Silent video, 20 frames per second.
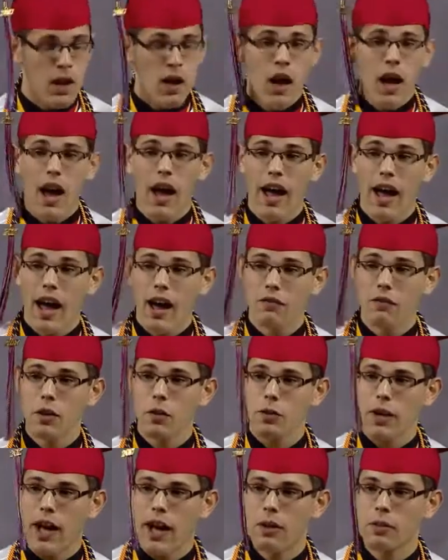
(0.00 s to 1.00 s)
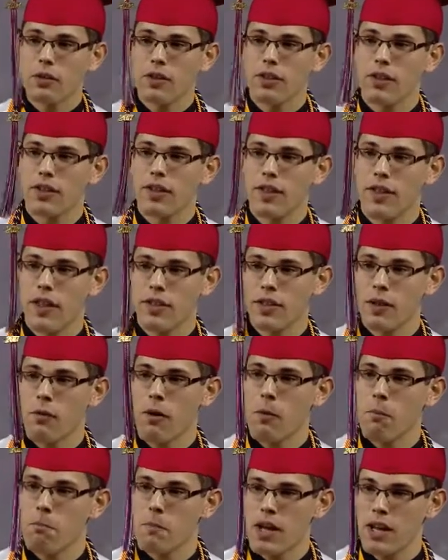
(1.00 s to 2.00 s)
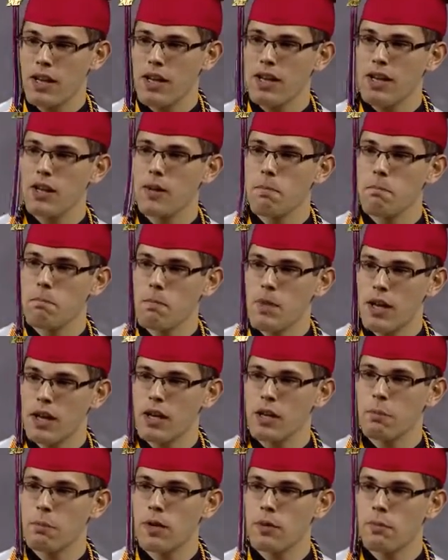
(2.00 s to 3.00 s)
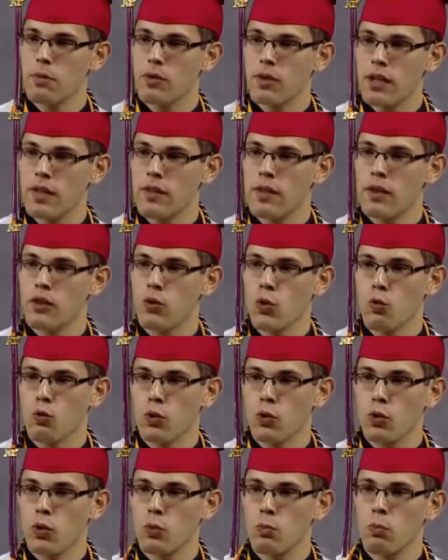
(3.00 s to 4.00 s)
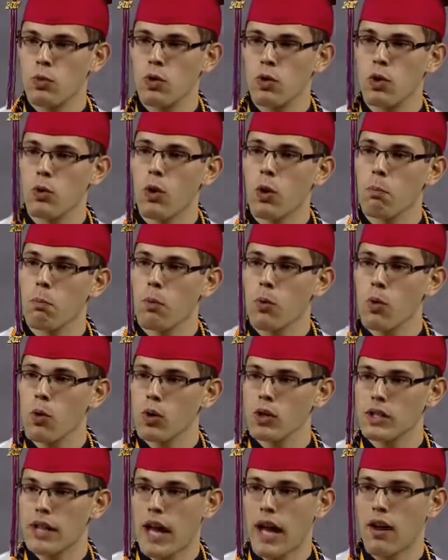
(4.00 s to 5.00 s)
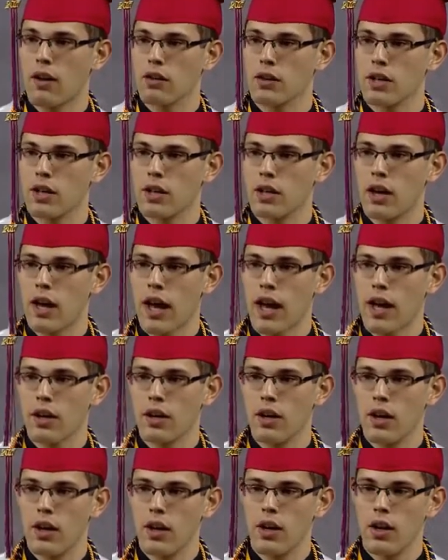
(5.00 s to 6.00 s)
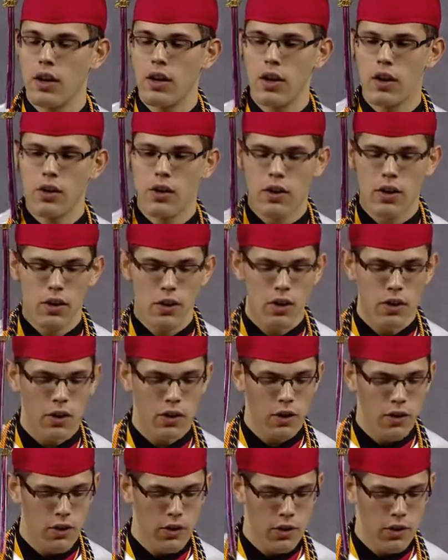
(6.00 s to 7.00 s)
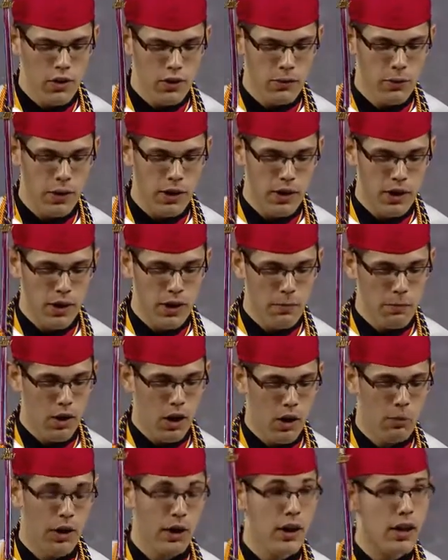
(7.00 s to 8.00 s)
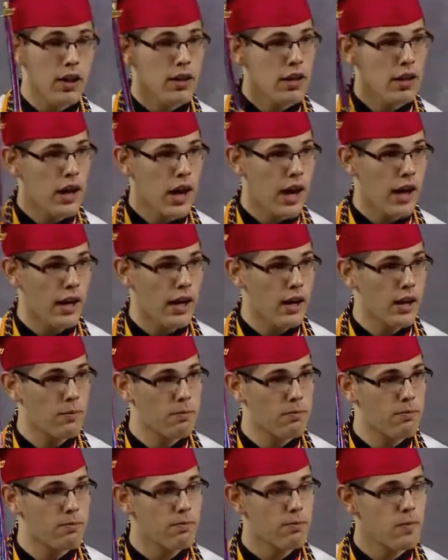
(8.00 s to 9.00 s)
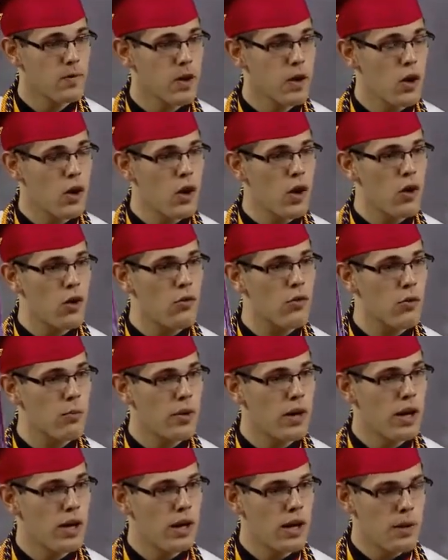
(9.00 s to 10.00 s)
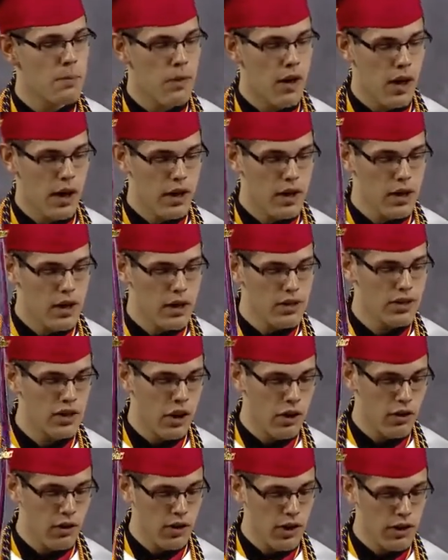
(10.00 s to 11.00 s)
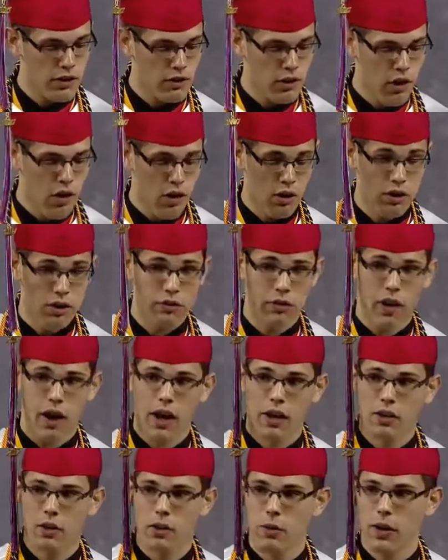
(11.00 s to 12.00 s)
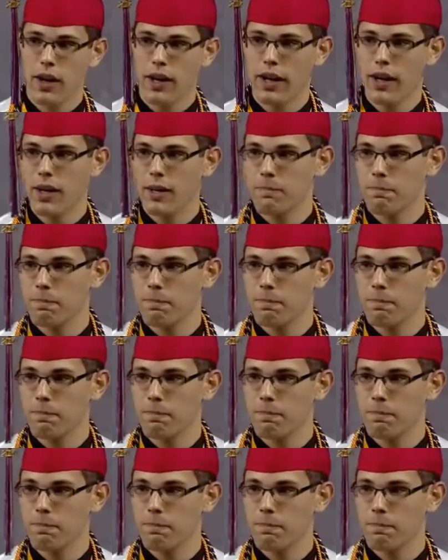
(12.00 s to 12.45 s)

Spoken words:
I have no doubt that there are many, many people in this room who are more talented at speaking in public than I am. For me, my stutter has long defined who I am.